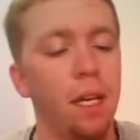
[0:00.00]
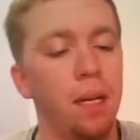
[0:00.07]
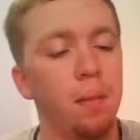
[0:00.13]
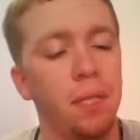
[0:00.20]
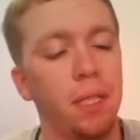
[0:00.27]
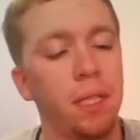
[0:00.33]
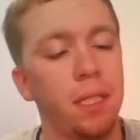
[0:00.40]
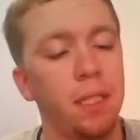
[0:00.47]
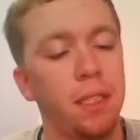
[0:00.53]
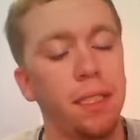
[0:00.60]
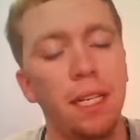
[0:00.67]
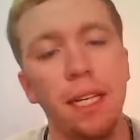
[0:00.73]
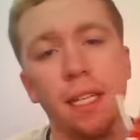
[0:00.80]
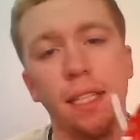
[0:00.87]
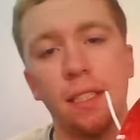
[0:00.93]
But
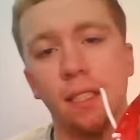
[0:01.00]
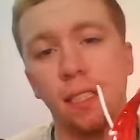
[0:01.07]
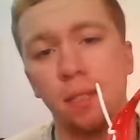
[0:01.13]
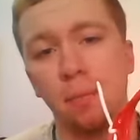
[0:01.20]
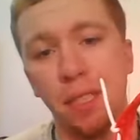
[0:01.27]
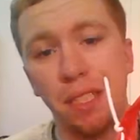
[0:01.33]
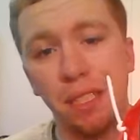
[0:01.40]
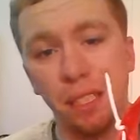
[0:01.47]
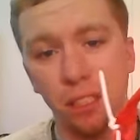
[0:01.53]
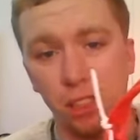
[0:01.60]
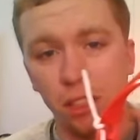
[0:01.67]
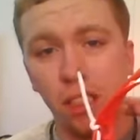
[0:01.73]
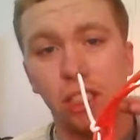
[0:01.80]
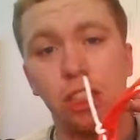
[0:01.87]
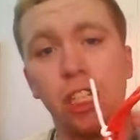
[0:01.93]
today it's going to be
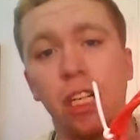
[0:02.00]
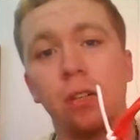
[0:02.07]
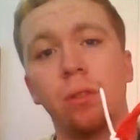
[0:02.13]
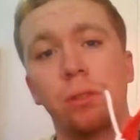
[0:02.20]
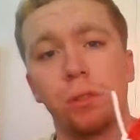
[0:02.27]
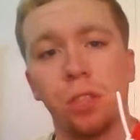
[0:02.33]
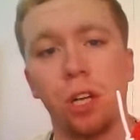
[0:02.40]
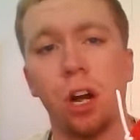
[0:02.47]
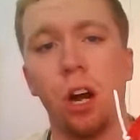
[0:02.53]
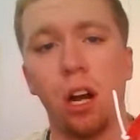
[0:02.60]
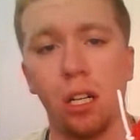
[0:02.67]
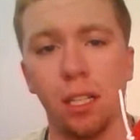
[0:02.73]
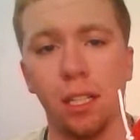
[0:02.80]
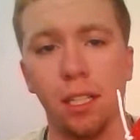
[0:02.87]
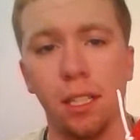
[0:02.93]
just a general
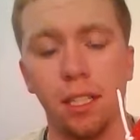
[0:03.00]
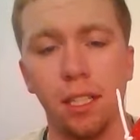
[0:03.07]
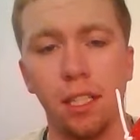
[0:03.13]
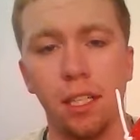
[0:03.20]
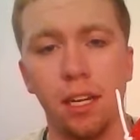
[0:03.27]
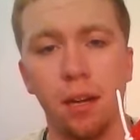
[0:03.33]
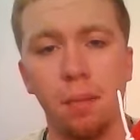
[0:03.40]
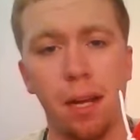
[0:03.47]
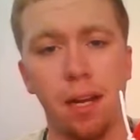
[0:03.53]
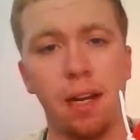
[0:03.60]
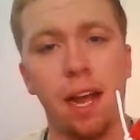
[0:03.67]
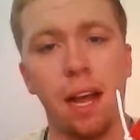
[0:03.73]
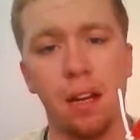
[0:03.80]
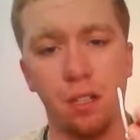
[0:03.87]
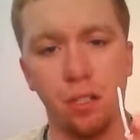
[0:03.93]
talk about
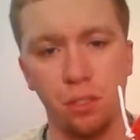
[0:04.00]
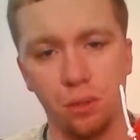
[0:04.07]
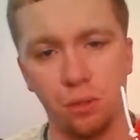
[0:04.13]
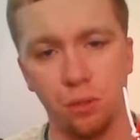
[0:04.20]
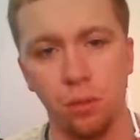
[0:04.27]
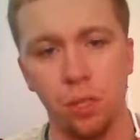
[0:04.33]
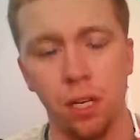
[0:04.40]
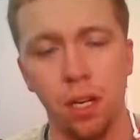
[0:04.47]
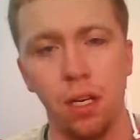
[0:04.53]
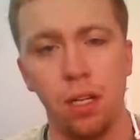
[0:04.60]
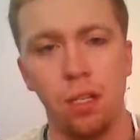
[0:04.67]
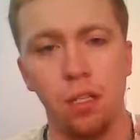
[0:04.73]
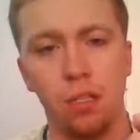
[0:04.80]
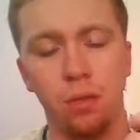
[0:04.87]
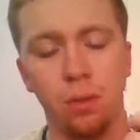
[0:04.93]
how to do
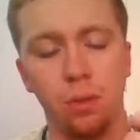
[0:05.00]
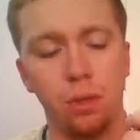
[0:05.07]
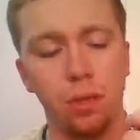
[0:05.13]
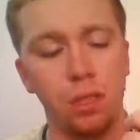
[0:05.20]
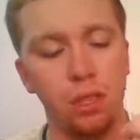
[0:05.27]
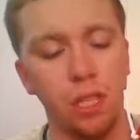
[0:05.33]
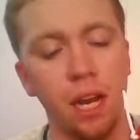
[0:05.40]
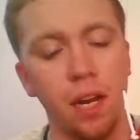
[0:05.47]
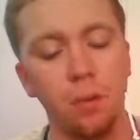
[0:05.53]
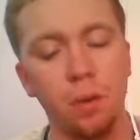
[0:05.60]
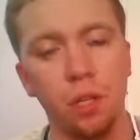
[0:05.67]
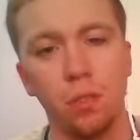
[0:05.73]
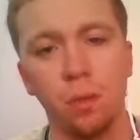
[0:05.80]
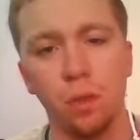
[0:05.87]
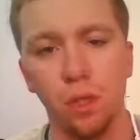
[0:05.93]
your
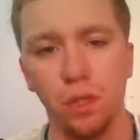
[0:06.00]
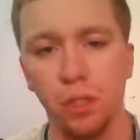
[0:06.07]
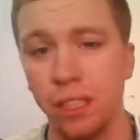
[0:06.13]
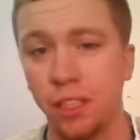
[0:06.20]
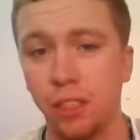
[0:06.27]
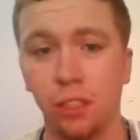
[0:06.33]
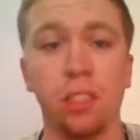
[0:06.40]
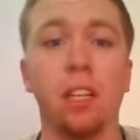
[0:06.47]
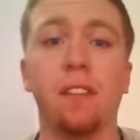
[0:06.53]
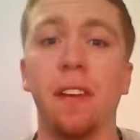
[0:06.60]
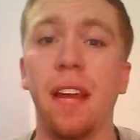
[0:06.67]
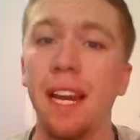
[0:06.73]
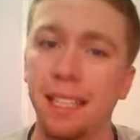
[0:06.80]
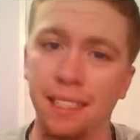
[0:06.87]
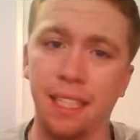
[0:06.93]
sidewalls for a traditional of
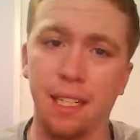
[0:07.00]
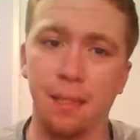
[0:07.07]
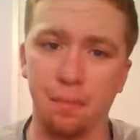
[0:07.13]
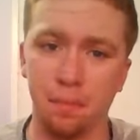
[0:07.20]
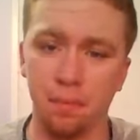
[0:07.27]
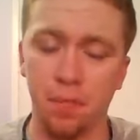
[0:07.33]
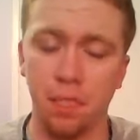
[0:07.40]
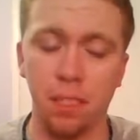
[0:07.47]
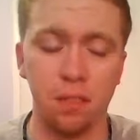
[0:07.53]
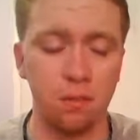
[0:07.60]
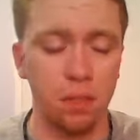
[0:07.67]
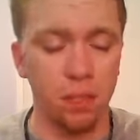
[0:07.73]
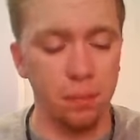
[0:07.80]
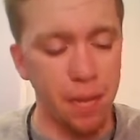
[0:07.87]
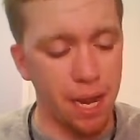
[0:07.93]
any type. It doesn't
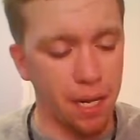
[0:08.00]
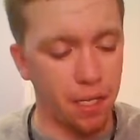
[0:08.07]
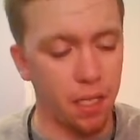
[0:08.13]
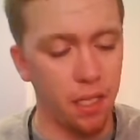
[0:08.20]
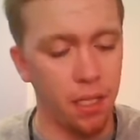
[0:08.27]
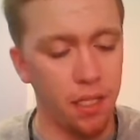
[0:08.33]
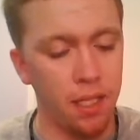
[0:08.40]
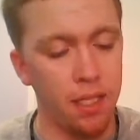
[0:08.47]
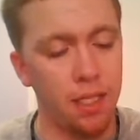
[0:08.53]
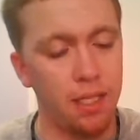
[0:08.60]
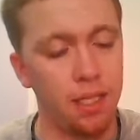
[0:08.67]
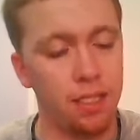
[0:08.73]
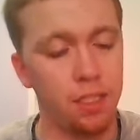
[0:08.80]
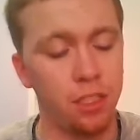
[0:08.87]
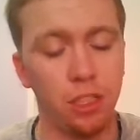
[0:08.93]
really matter.
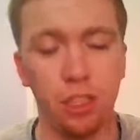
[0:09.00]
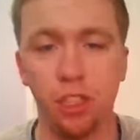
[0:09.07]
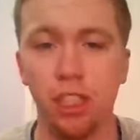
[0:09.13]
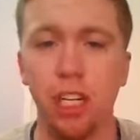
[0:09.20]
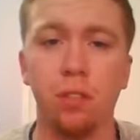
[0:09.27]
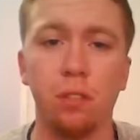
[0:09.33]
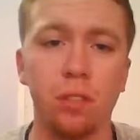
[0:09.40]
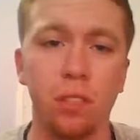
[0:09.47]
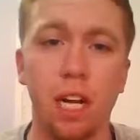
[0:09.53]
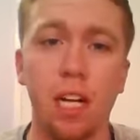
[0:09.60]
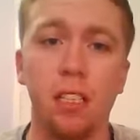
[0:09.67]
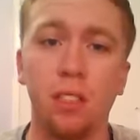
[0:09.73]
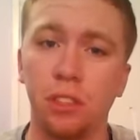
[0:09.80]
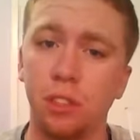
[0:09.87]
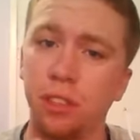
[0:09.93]
This is just general
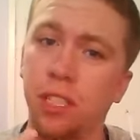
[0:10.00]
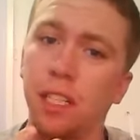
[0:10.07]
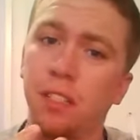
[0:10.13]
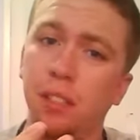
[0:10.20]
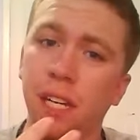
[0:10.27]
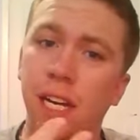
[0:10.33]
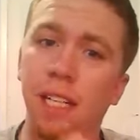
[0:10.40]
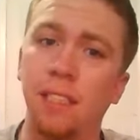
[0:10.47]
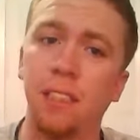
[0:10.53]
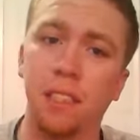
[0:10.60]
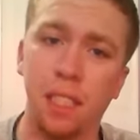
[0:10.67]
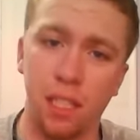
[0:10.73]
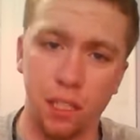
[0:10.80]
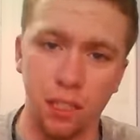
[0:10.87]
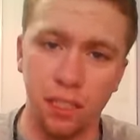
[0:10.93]
knowledge so that you guys can
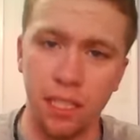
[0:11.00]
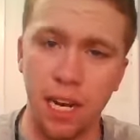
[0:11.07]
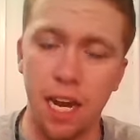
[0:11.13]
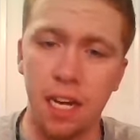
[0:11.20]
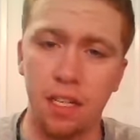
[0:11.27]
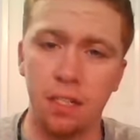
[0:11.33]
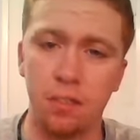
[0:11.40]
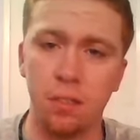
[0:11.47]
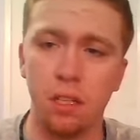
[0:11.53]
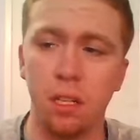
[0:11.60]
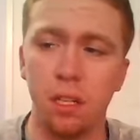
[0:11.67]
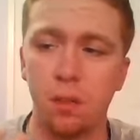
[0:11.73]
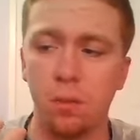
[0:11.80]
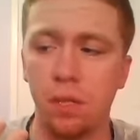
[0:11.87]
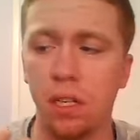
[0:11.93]
understand
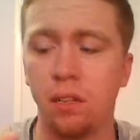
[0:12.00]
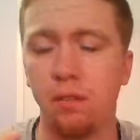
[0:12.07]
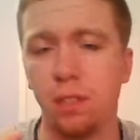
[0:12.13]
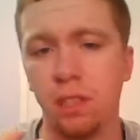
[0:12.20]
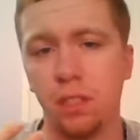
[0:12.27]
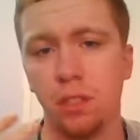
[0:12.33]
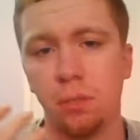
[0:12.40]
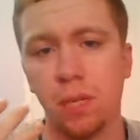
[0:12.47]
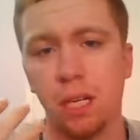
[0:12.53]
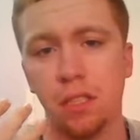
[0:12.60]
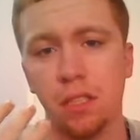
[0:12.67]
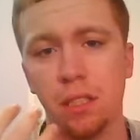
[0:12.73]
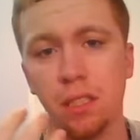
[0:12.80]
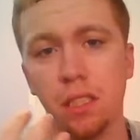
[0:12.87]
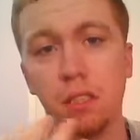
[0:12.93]
whenever you're about
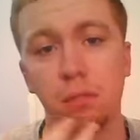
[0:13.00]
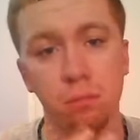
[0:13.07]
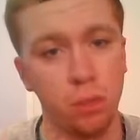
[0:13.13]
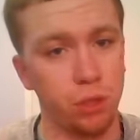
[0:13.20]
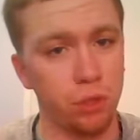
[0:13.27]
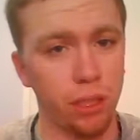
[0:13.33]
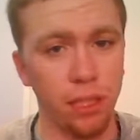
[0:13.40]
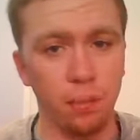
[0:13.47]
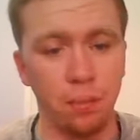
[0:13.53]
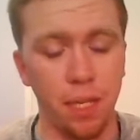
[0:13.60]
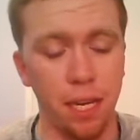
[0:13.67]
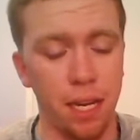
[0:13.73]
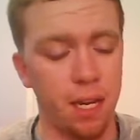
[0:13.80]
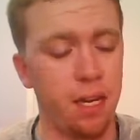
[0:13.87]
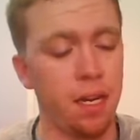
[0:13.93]
to string up a
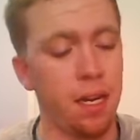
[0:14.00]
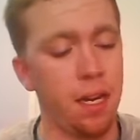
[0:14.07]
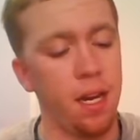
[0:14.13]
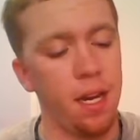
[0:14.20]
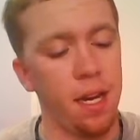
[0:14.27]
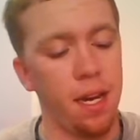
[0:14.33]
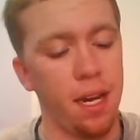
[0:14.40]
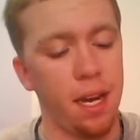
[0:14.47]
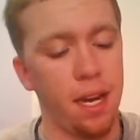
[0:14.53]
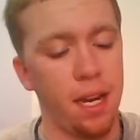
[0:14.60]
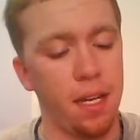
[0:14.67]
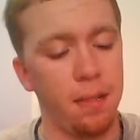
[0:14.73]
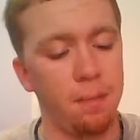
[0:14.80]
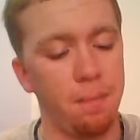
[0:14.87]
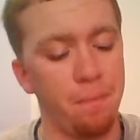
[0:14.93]
head.
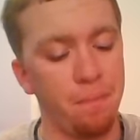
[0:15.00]
And